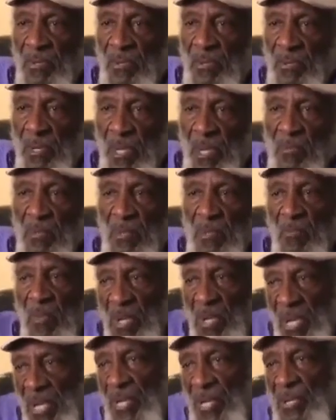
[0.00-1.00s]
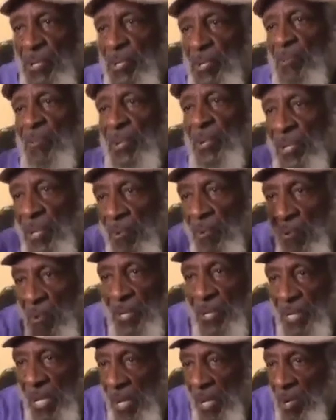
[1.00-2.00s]
It was Malaysia, but they
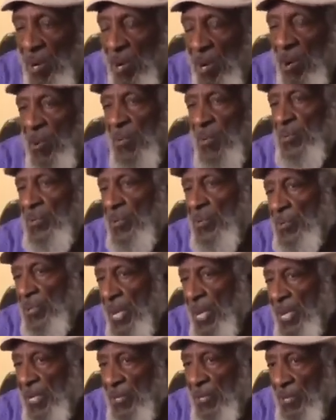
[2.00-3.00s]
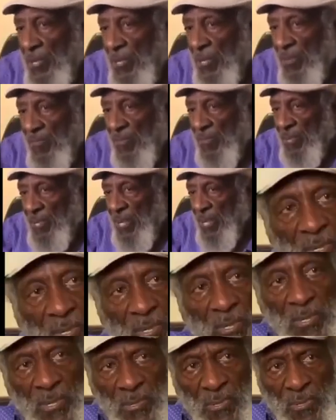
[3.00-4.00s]
worked out of Austin, Texas, for
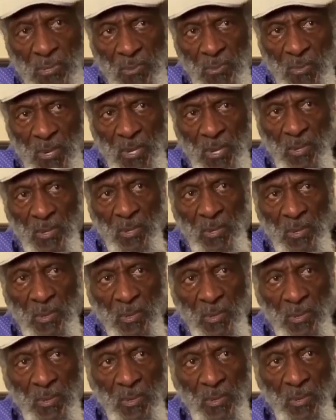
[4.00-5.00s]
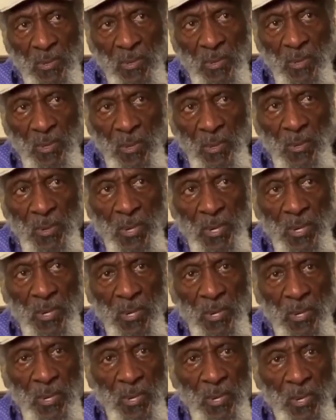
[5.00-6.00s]
Texas Instruments. Right.
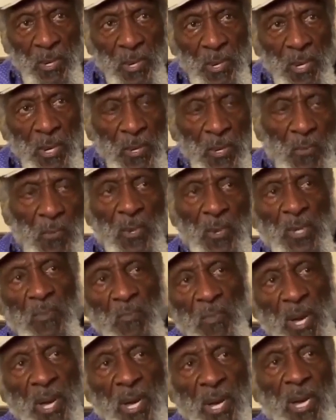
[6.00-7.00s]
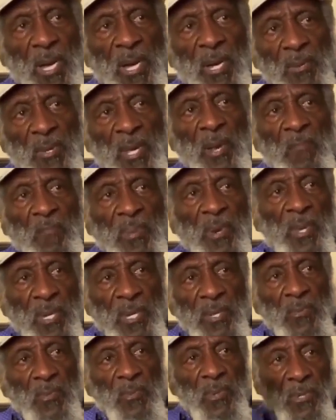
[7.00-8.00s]
And the ones behind that
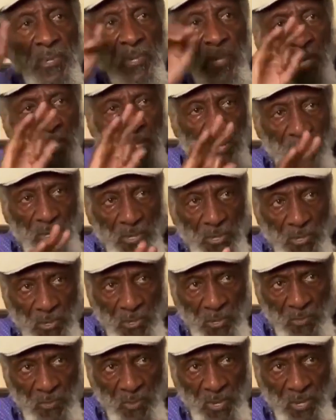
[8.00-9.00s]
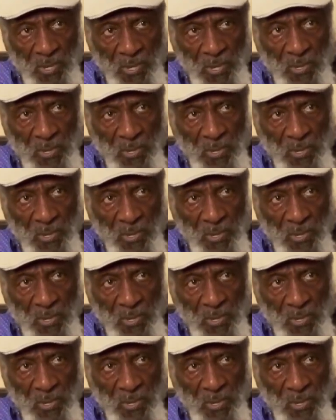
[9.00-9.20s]
plane was Texas Instrument,